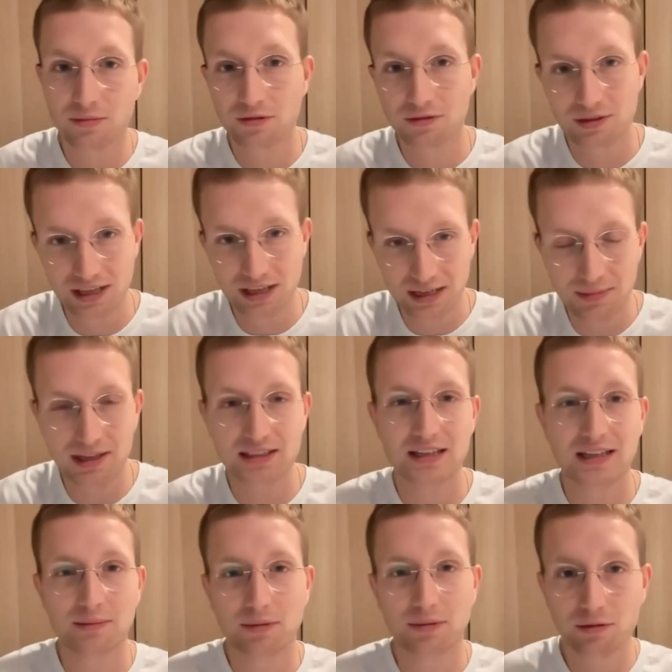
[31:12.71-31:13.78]
through the take back
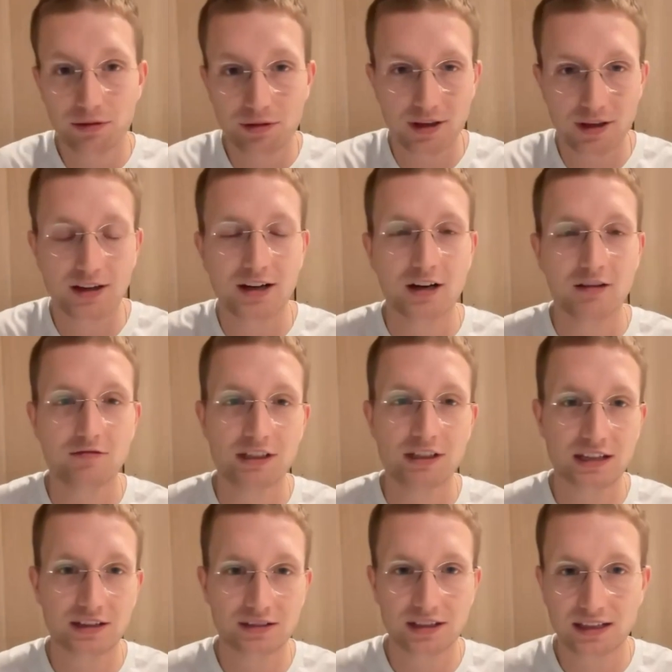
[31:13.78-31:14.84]
scheme, through the
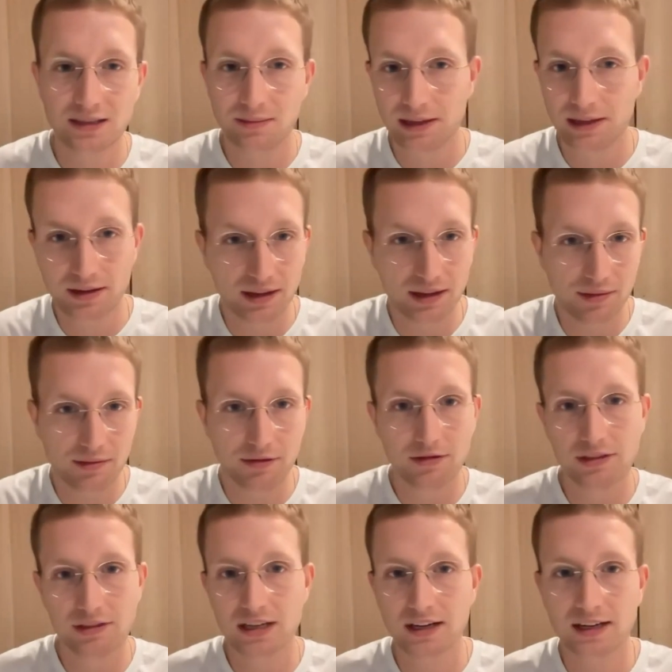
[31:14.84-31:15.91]
resale scheme, and through the
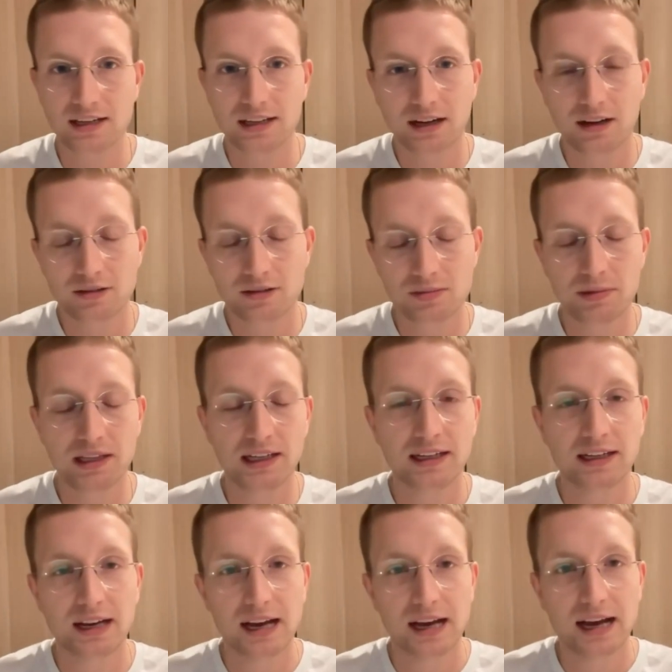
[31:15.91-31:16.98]
recycling ultimately.